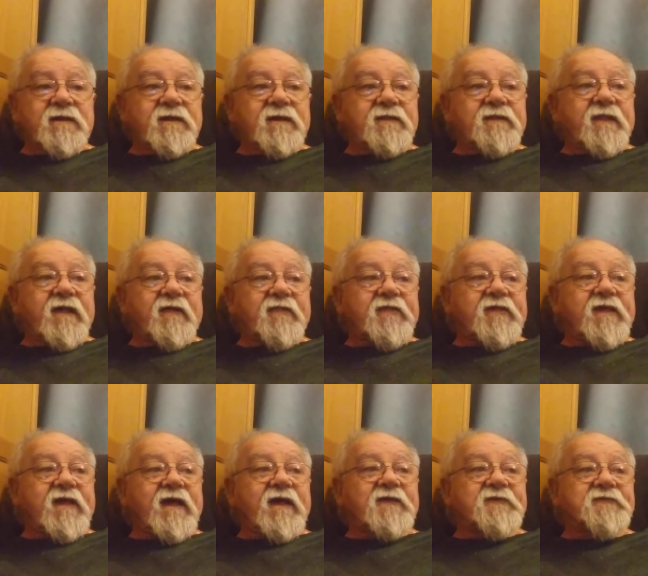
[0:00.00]
And now
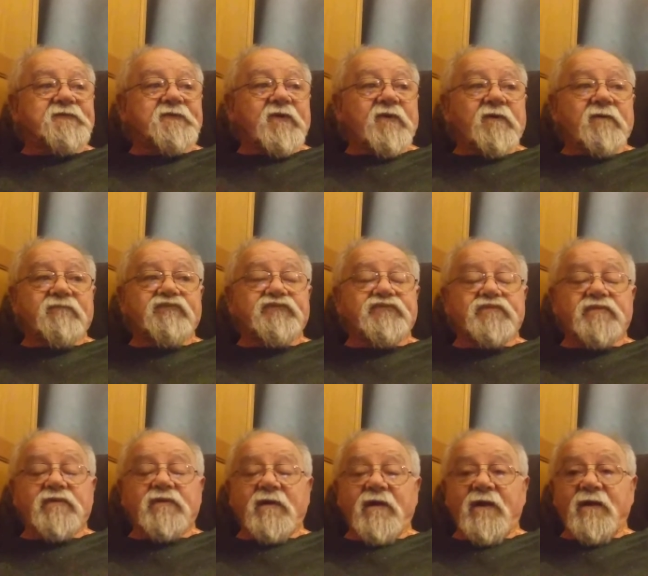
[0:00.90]
cast arms,
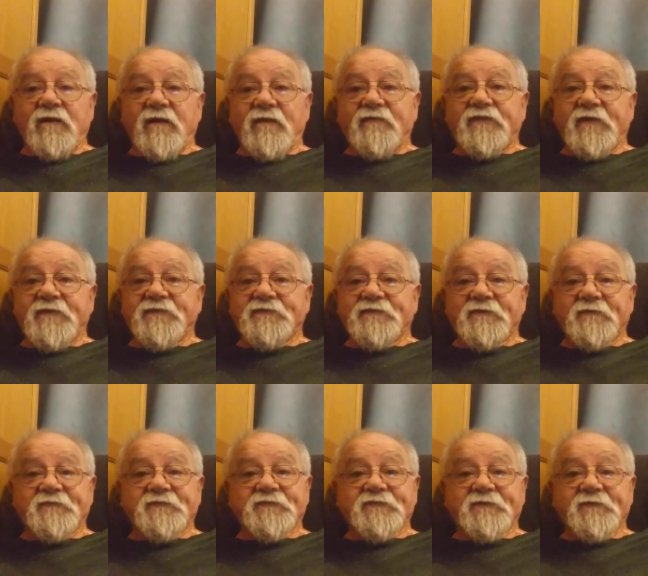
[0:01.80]
I got that
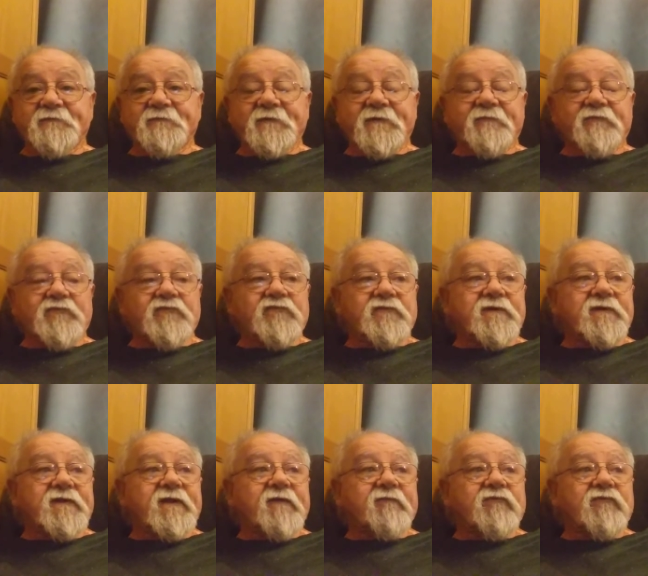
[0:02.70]
stuff stuff every,
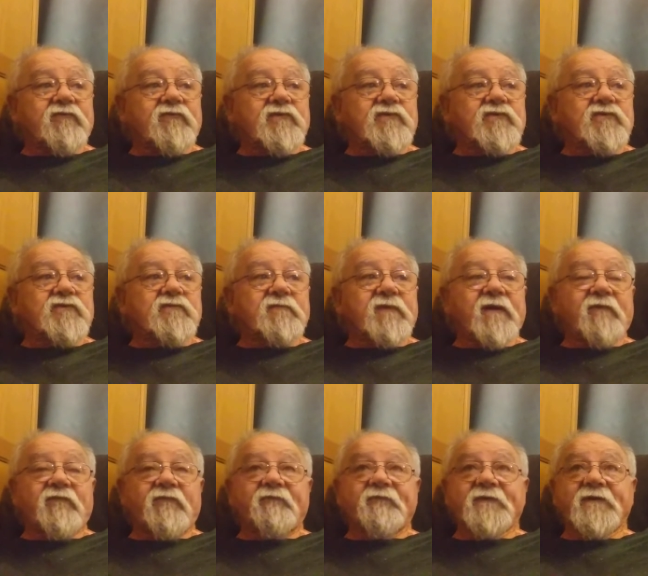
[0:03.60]
in every room,
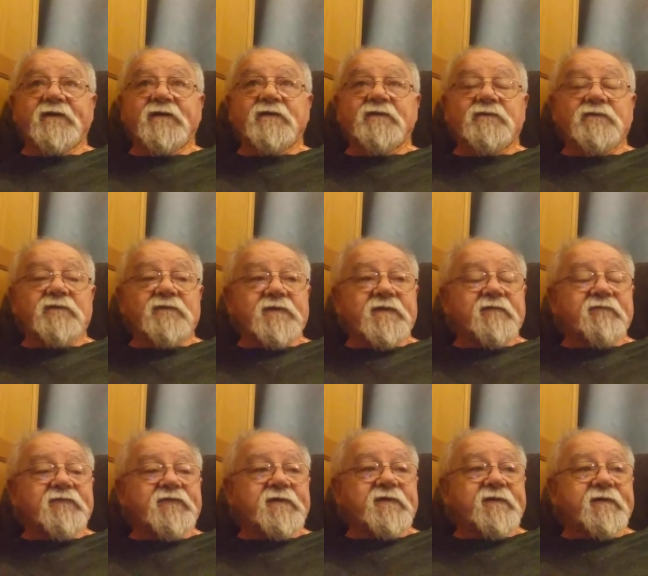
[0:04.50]
every vehicle, and
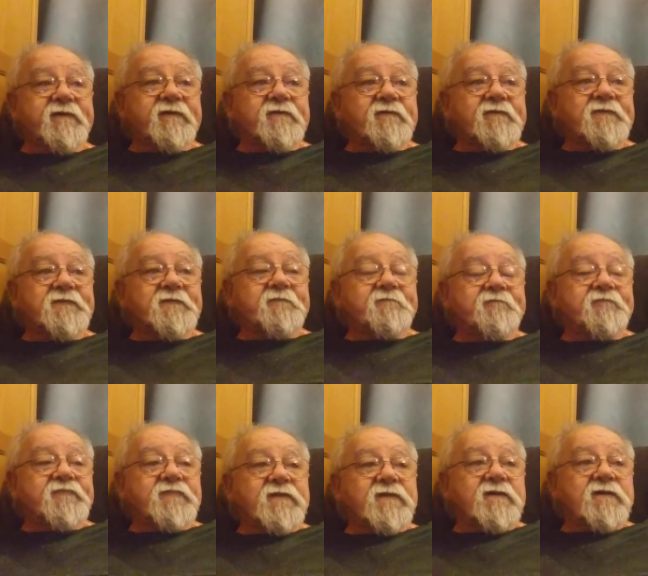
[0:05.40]
everything else.
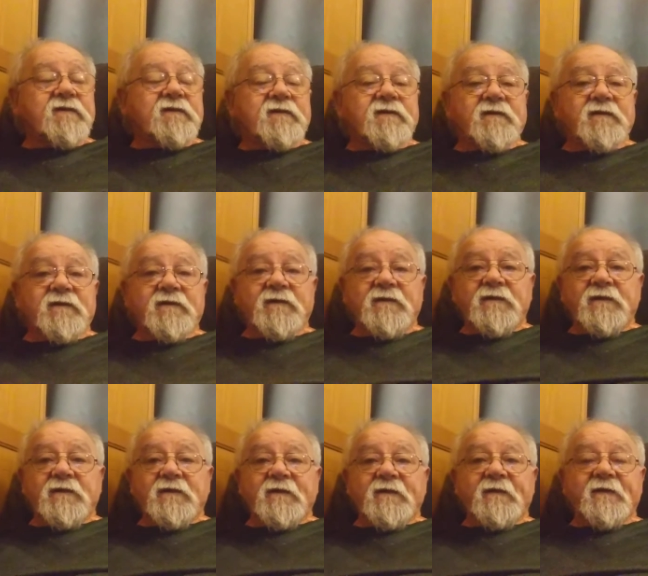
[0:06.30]

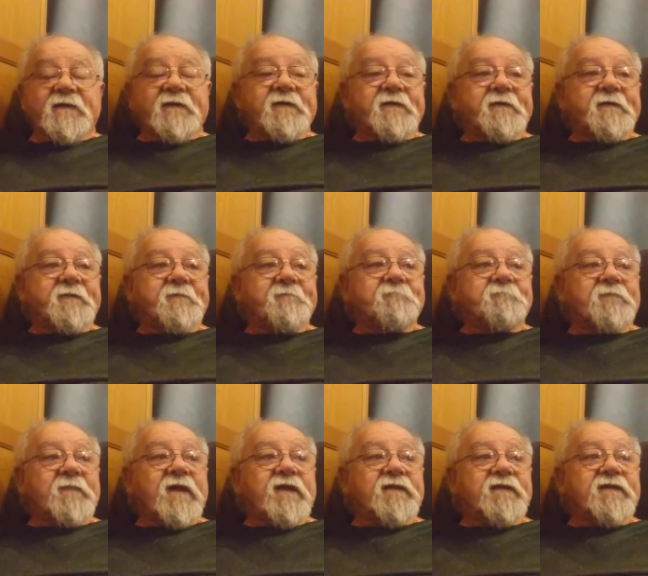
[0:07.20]
Uh,
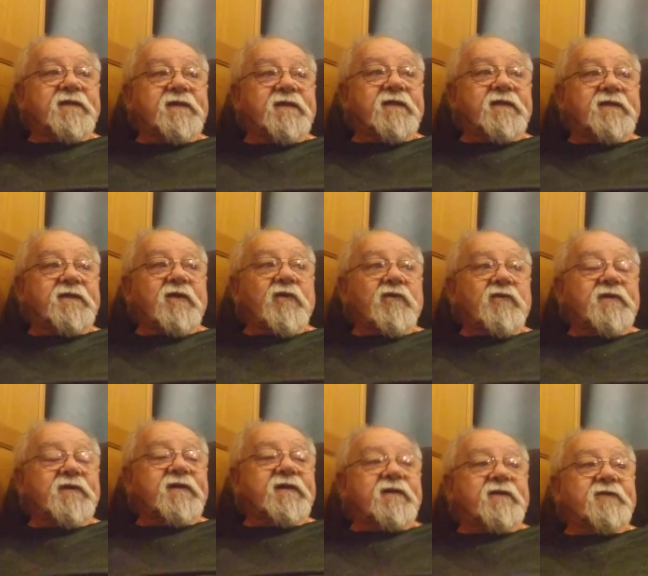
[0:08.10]
I need to get it all
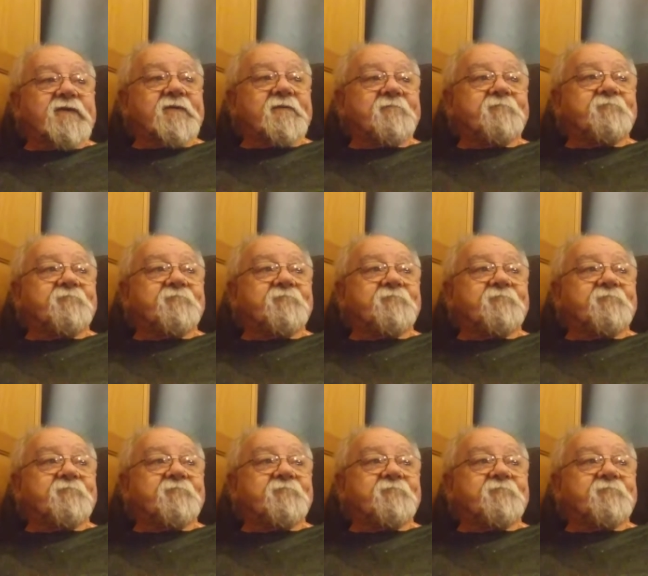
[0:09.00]
together.